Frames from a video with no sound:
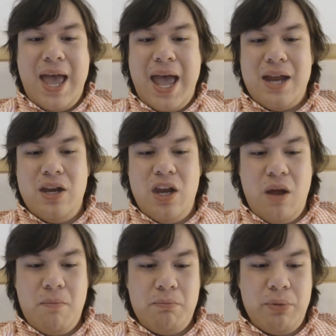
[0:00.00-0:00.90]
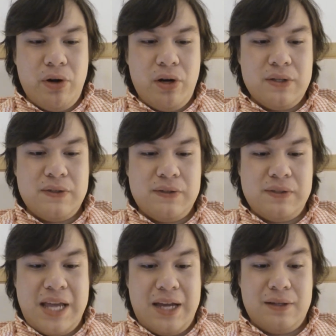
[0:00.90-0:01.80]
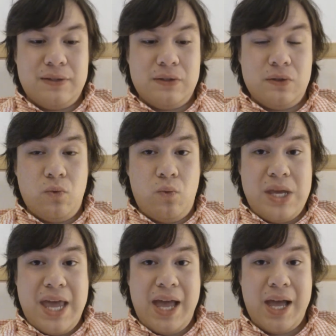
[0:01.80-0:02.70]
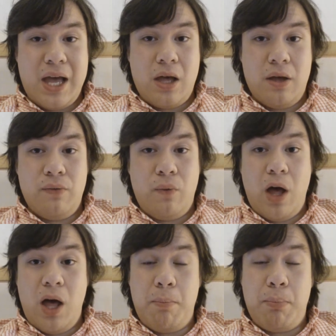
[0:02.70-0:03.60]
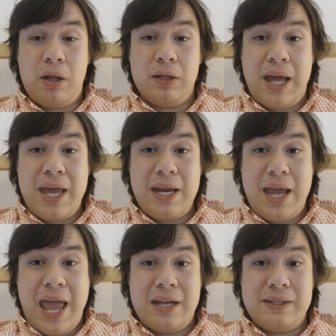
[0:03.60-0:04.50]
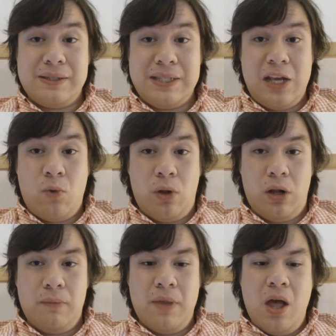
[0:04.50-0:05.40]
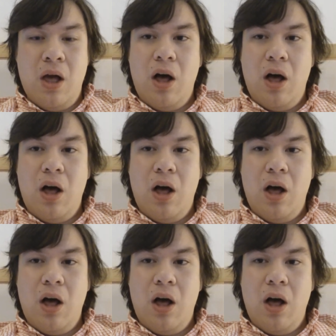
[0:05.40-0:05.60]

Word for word: At number six, we have Up All Night and its sequel